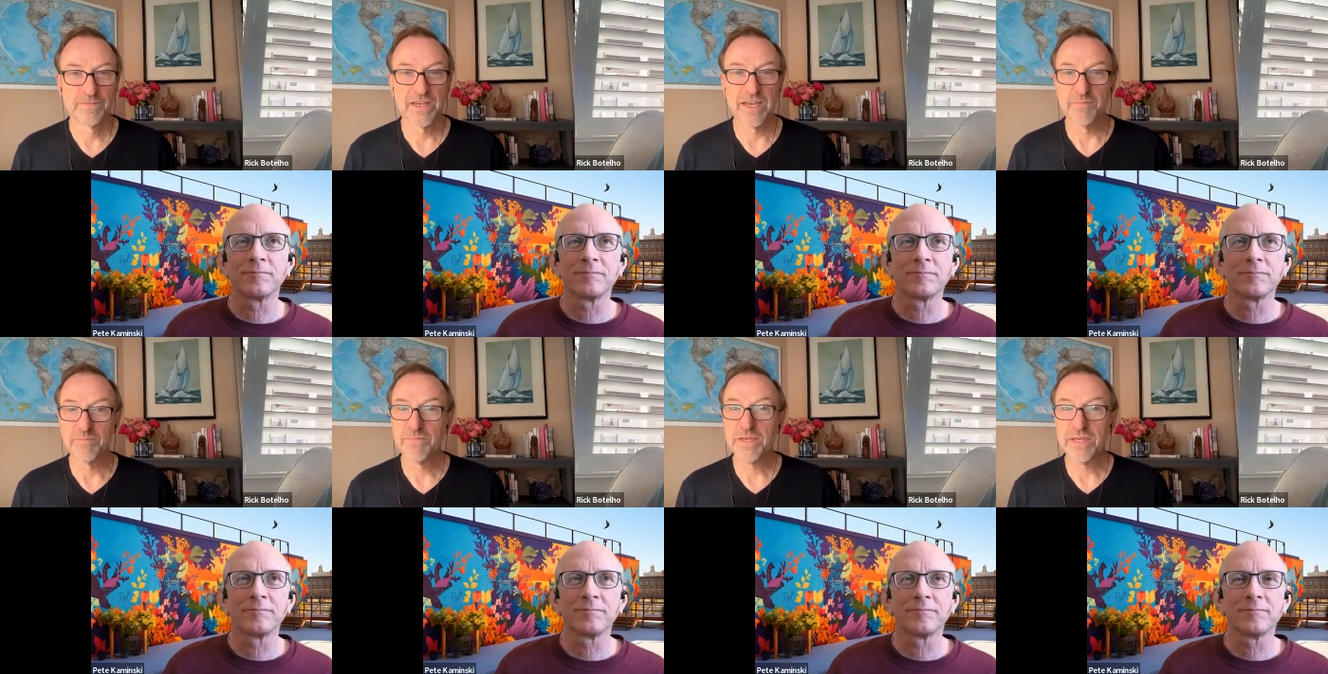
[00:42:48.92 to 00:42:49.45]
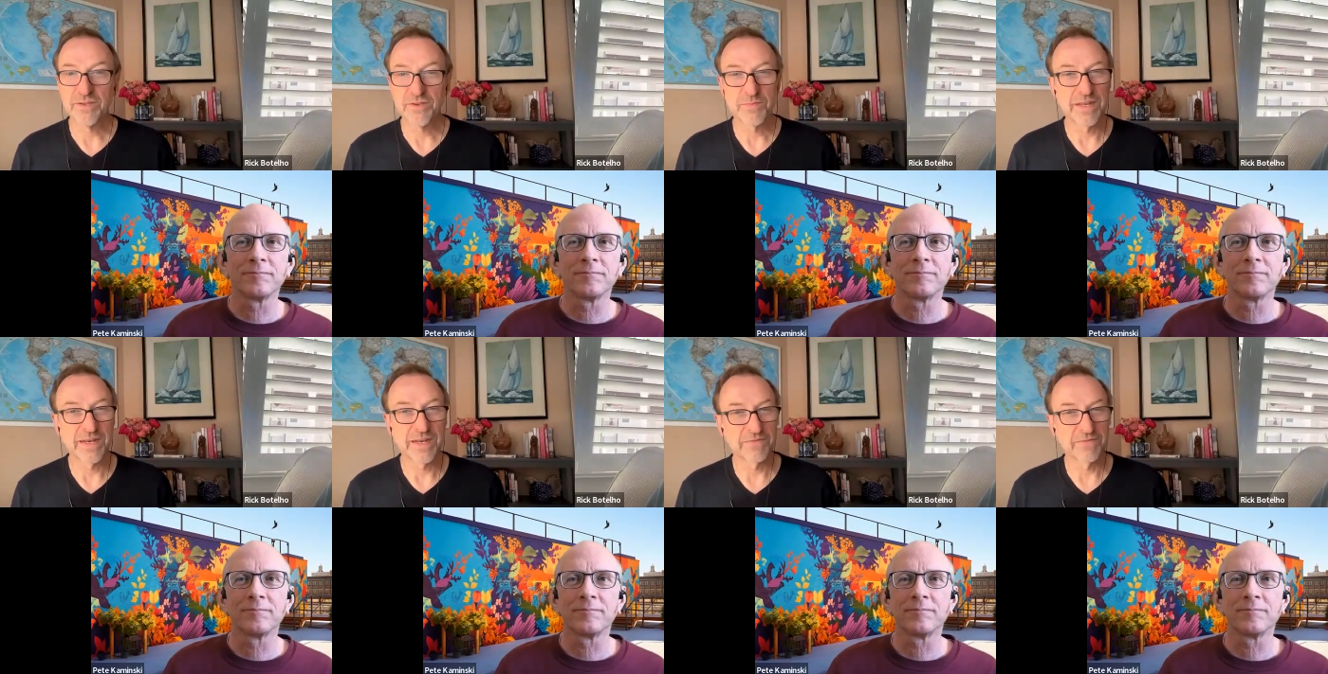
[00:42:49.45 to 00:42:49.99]
Speaker 1: And Pete, you
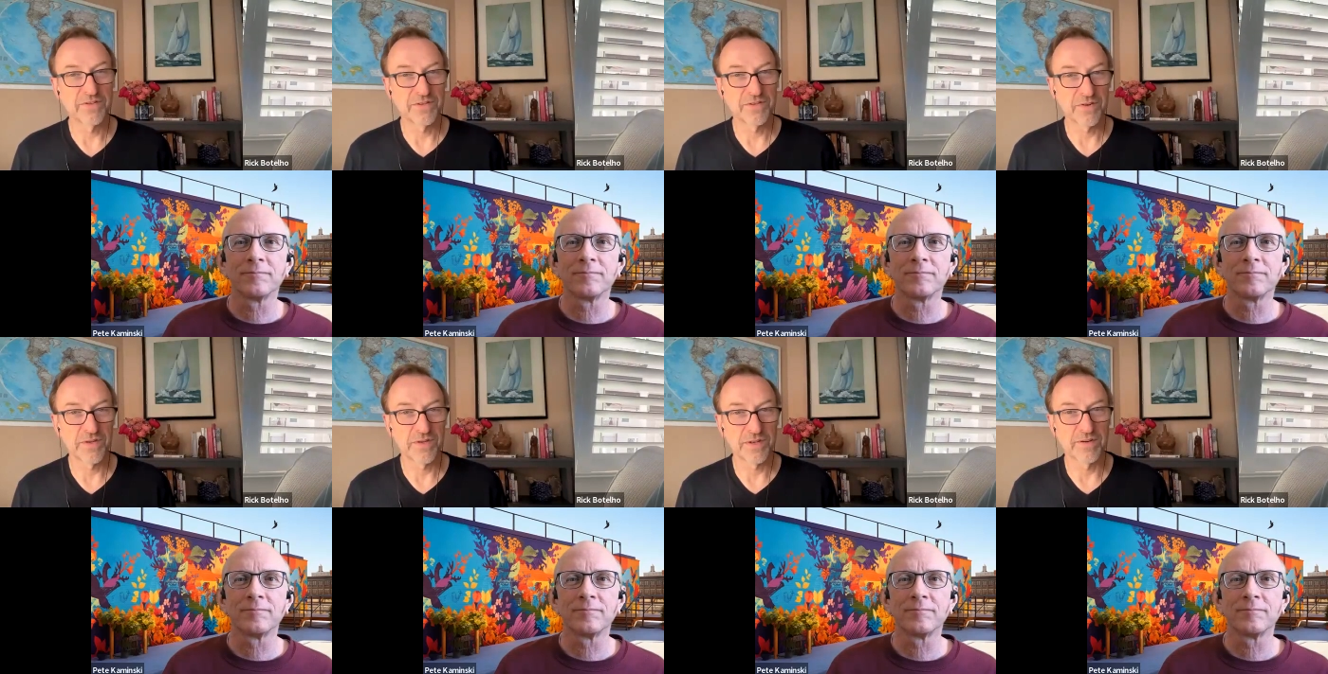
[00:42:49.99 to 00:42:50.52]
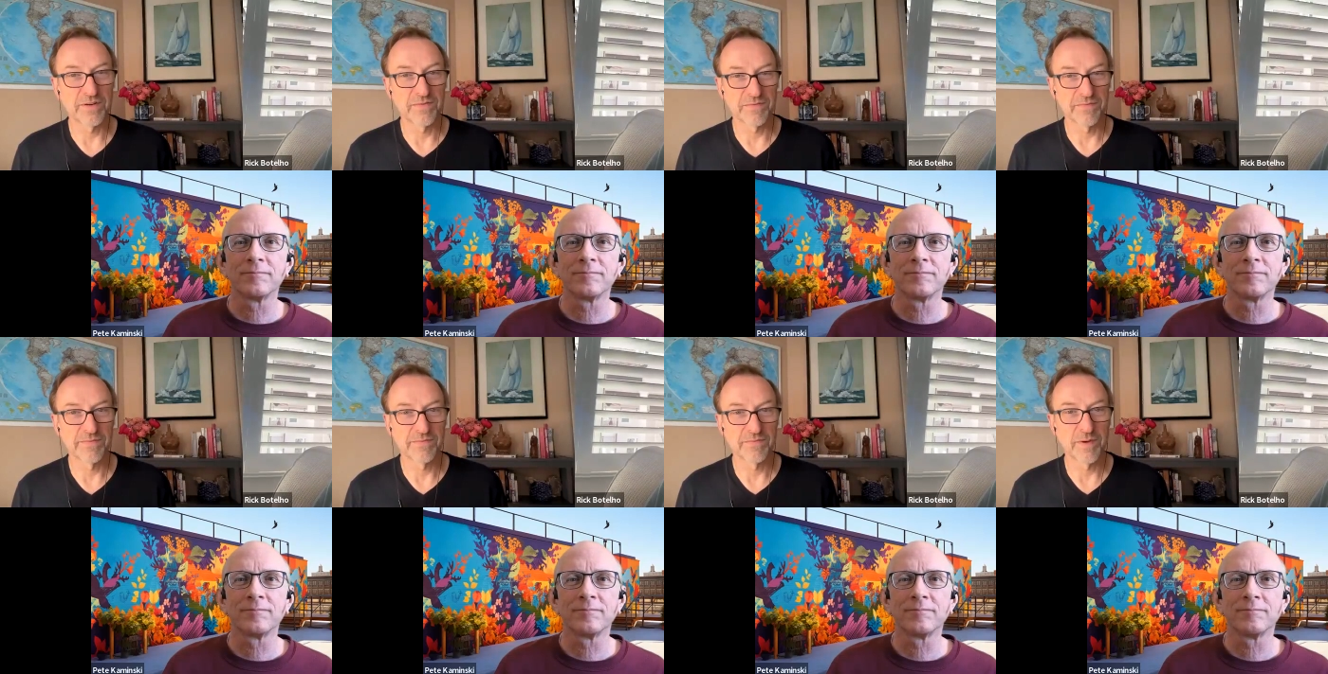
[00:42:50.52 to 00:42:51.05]
might have to generate a
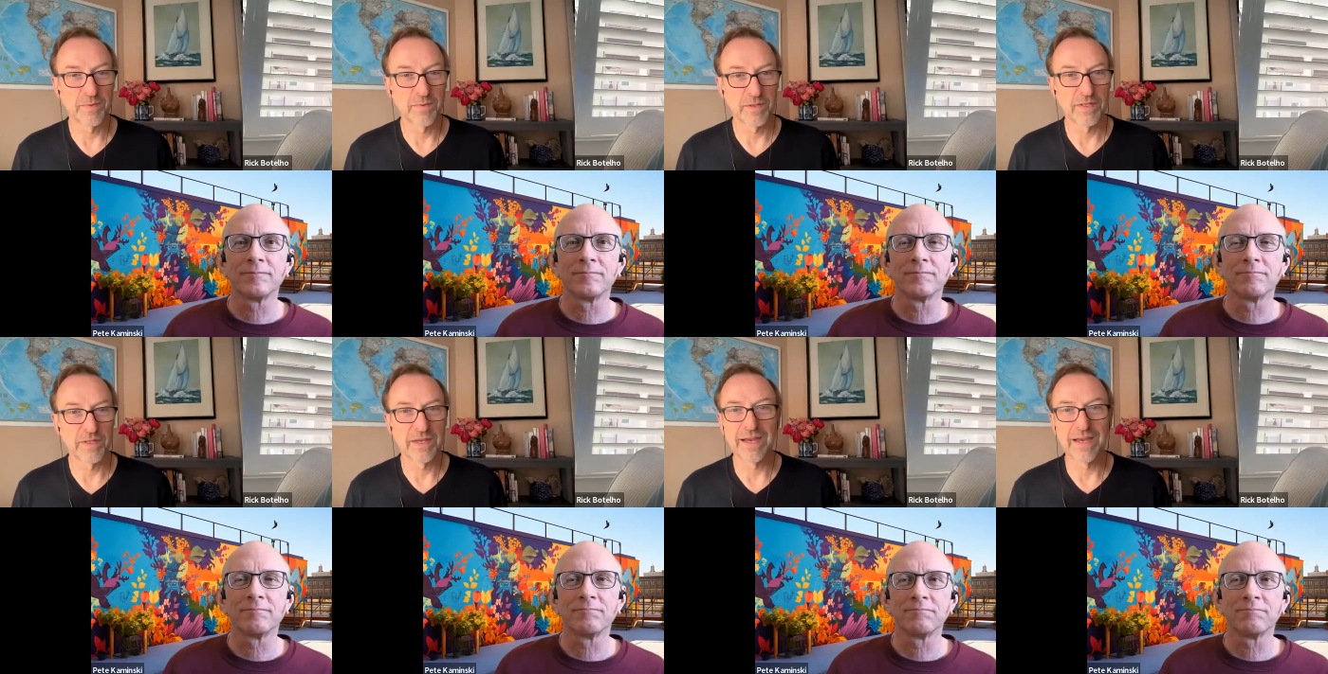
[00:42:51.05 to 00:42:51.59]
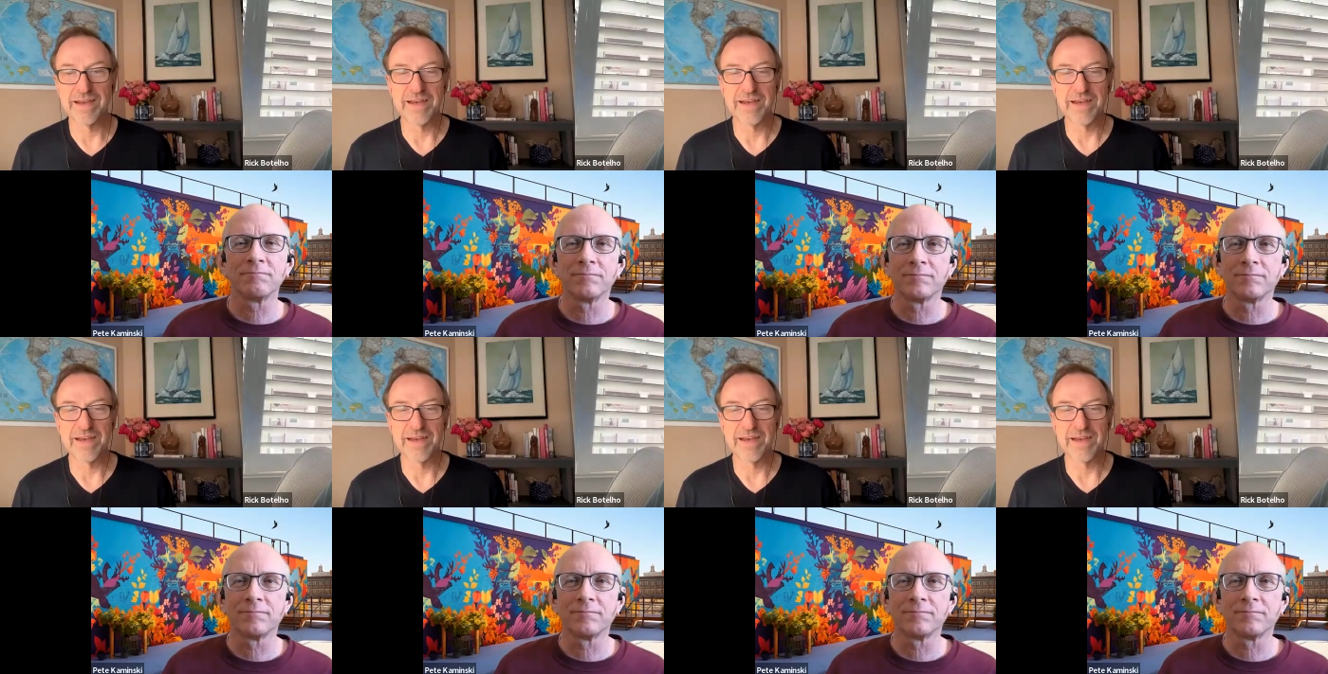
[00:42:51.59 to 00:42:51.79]
rebel.